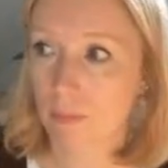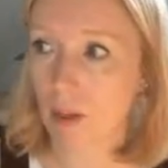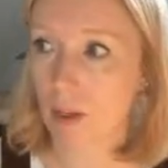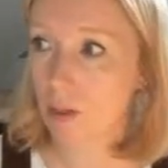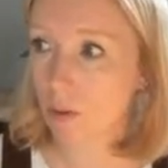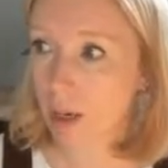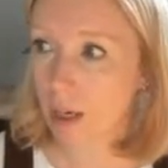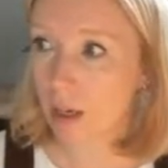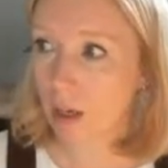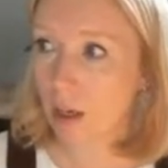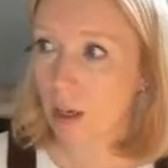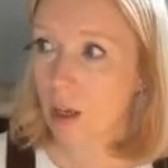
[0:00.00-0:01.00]
That's
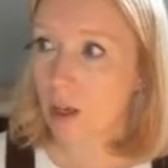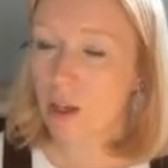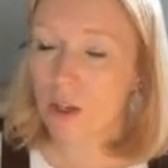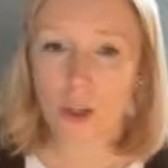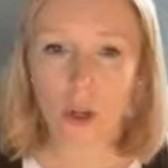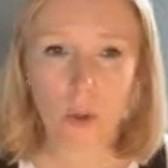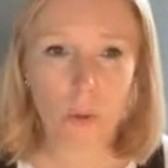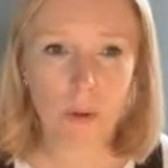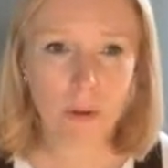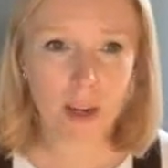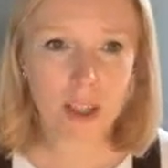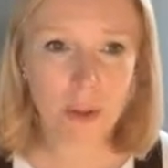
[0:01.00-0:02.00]
great. So if
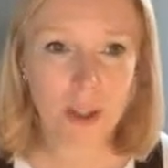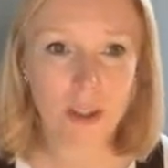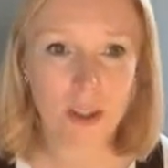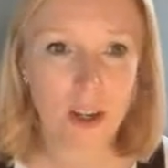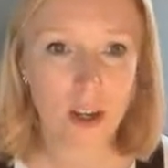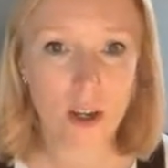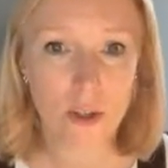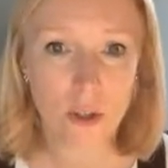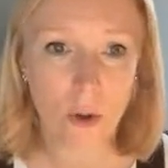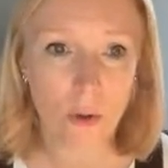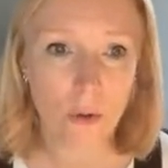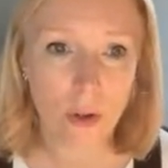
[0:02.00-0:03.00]
I do a search
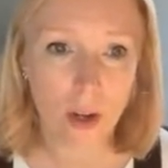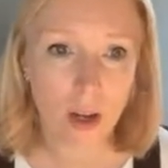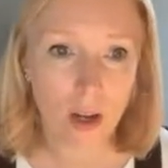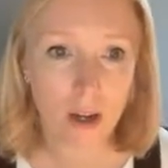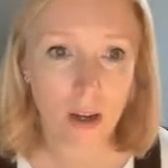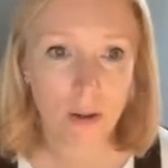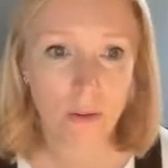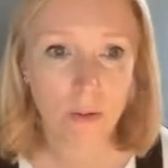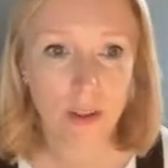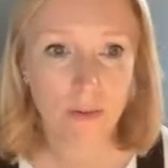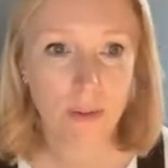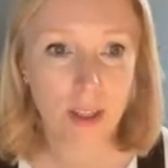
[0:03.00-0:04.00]
on,
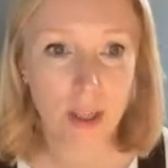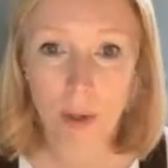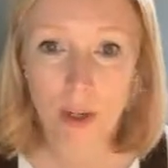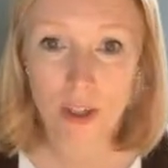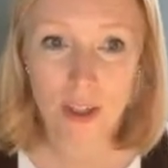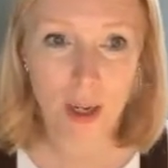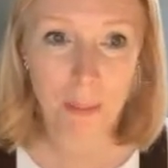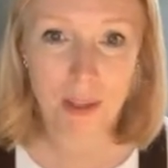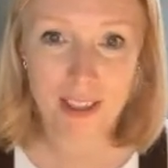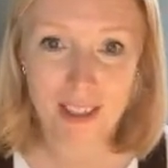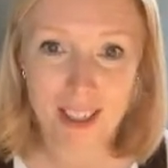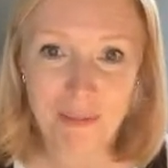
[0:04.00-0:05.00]
it feels like question time, this,
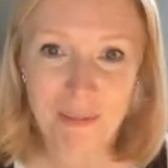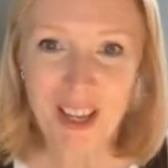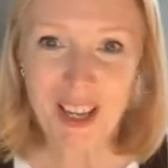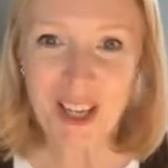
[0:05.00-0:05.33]
isn't it?